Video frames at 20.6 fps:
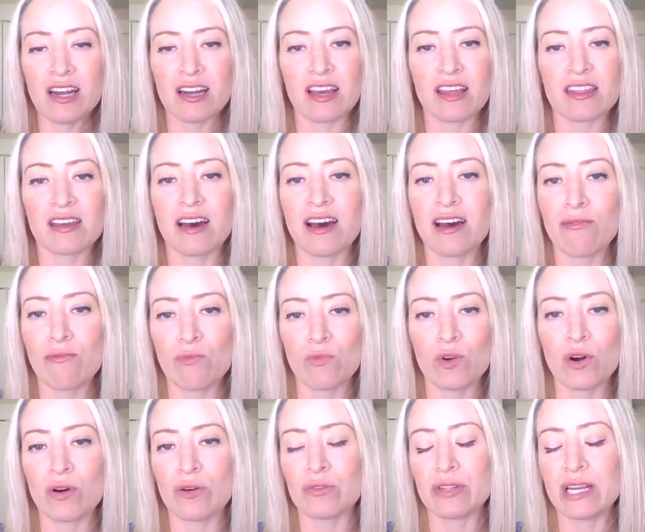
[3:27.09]
and I thought,
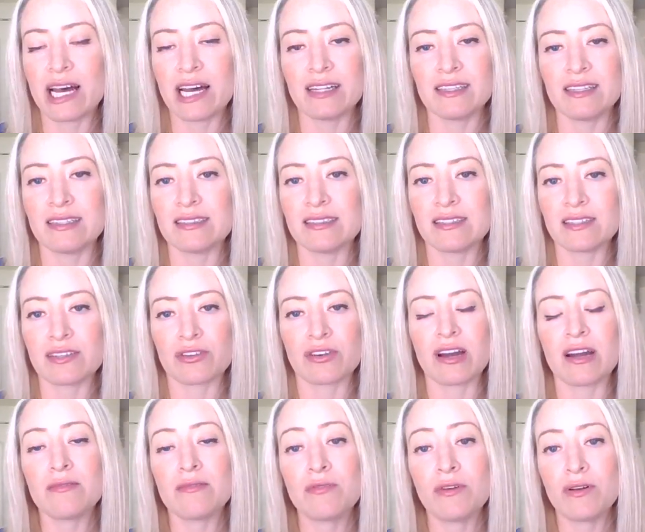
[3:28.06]
whoa, that is
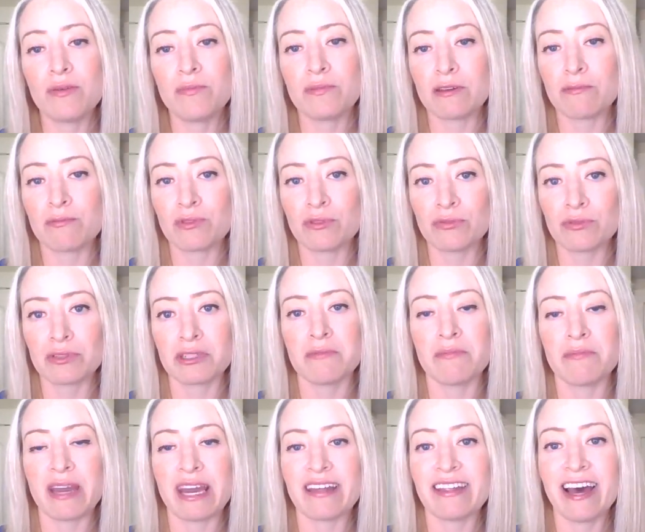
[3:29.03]
incredible. People really
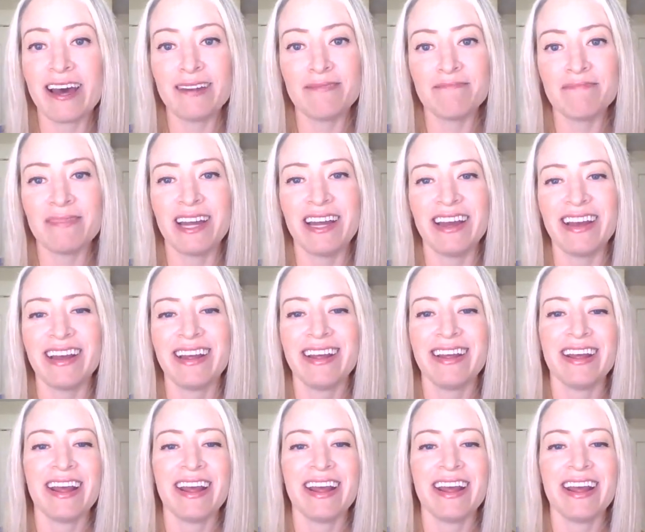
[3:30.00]
pay that.